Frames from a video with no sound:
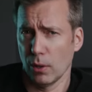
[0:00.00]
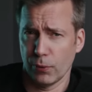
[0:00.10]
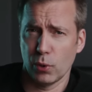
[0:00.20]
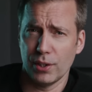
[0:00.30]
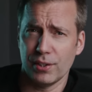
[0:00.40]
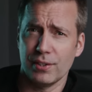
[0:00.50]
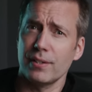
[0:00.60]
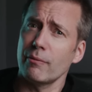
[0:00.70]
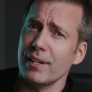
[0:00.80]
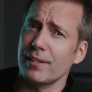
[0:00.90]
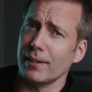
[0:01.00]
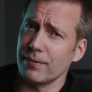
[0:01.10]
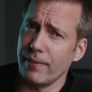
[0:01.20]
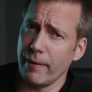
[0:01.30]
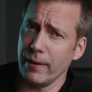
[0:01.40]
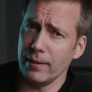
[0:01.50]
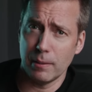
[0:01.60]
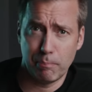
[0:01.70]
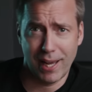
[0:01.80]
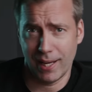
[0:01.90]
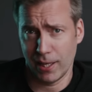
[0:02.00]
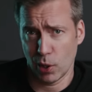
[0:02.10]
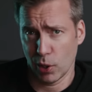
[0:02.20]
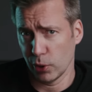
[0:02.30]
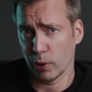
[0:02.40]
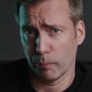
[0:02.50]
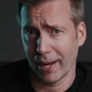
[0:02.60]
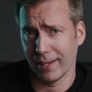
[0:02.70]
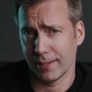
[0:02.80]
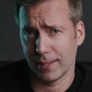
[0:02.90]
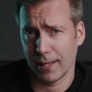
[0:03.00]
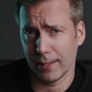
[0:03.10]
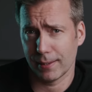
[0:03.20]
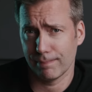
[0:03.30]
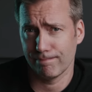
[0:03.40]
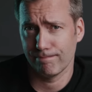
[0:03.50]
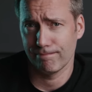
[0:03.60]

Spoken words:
Of course, the results vary depending on your brightness settings.